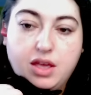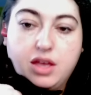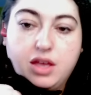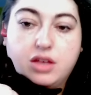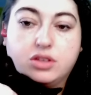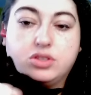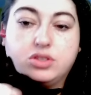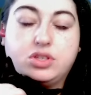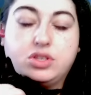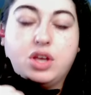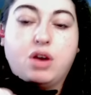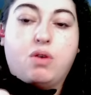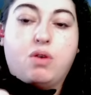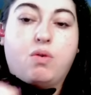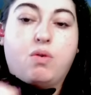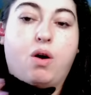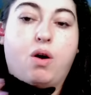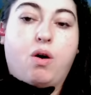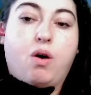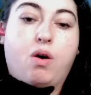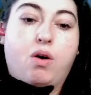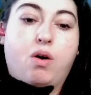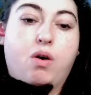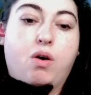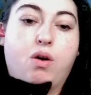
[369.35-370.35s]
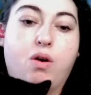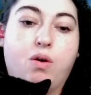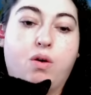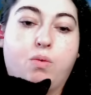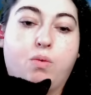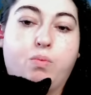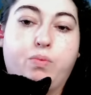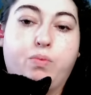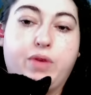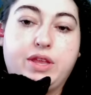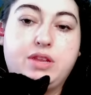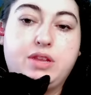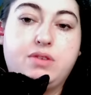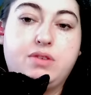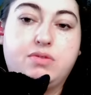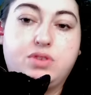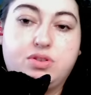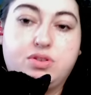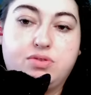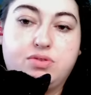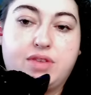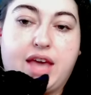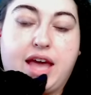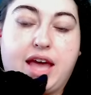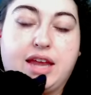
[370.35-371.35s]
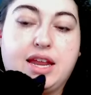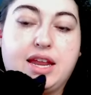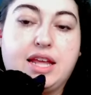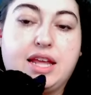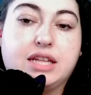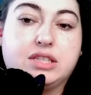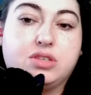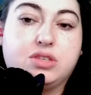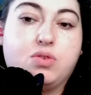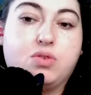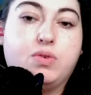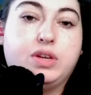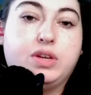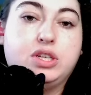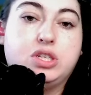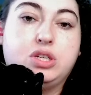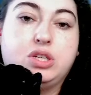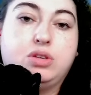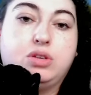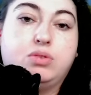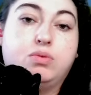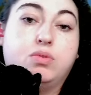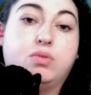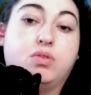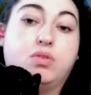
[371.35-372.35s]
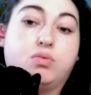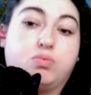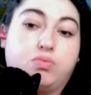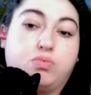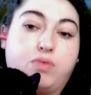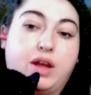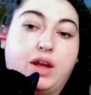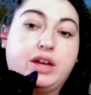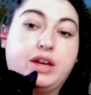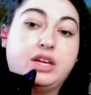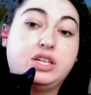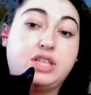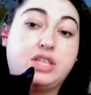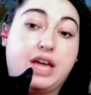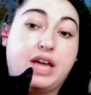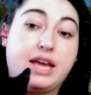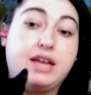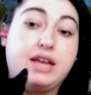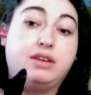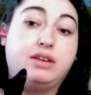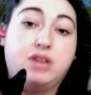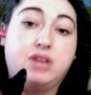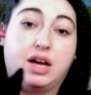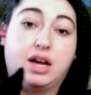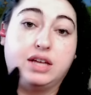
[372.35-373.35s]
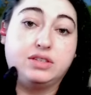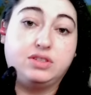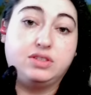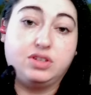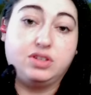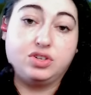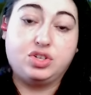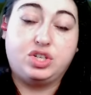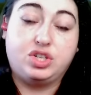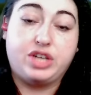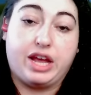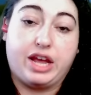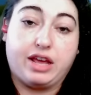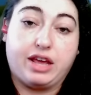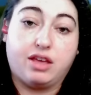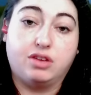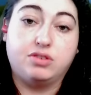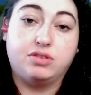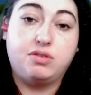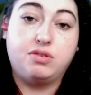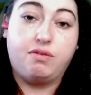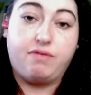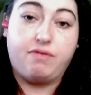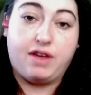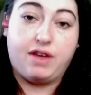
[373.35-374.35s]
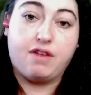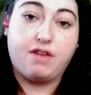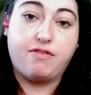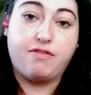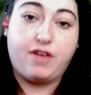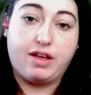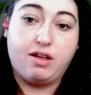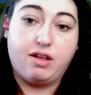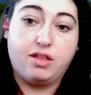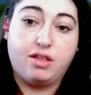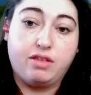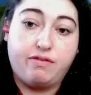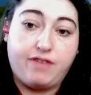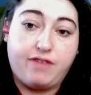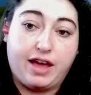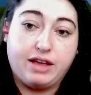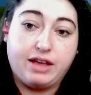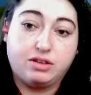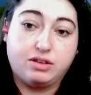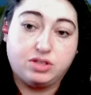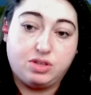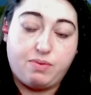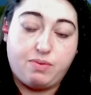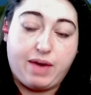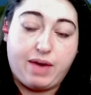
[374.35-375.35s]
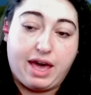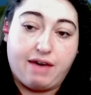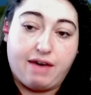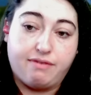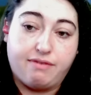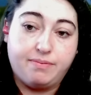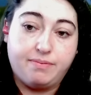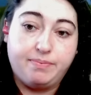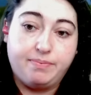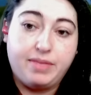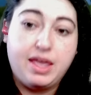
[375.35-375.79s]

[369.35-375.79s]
So when you do that, it's going to run a diagnostics check to verify all the files you have,